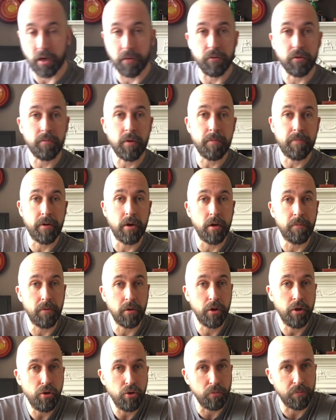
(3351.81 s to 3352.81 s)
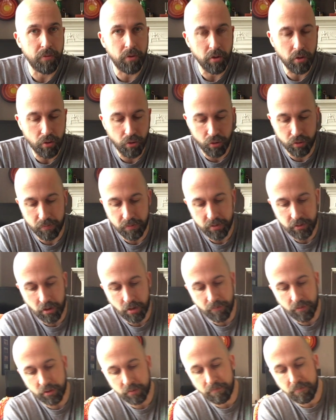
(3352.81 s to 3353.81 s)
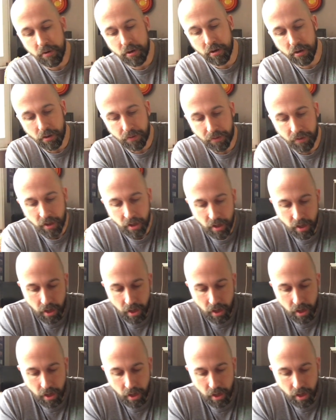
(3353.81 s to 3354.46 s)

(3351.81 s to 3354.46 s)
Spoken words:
It was my purple hoop that caused me so much mirth.